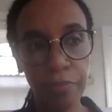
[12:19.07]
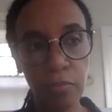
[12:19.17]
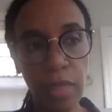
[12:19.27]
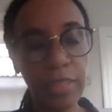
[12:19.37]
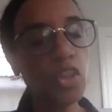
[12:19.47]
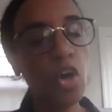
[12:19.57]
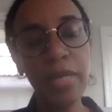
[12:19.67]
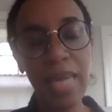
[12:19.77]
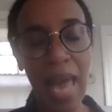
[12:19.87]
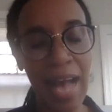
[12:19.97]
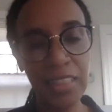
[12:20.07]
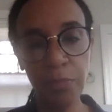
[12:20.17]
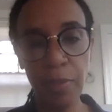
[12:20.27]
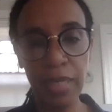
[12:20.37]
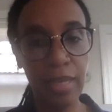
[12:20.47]
like so many
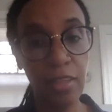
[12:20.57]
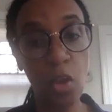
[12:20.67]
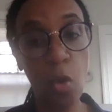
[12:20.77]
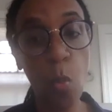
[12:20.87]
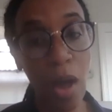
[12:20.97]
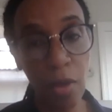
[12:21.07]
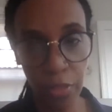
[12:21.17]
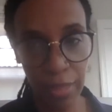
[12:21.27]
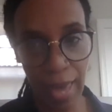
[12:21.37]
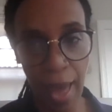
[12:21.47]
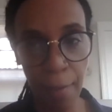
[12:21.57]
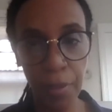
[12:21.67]
aspects, like the wealth gap